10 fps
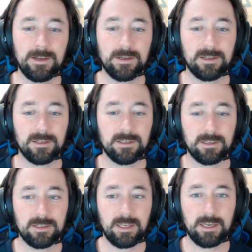
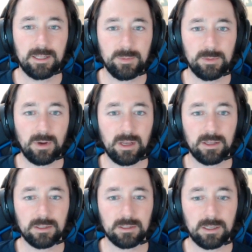And in the
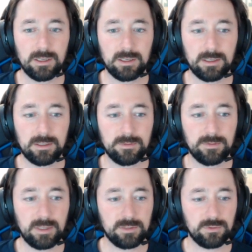meanwhile,
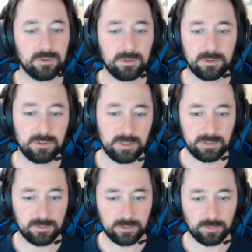thanks for
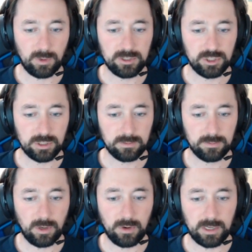watching.
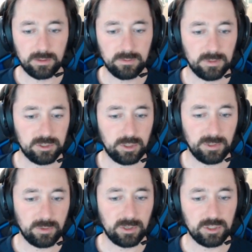All right, let's jump
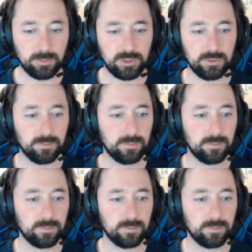into question number 2.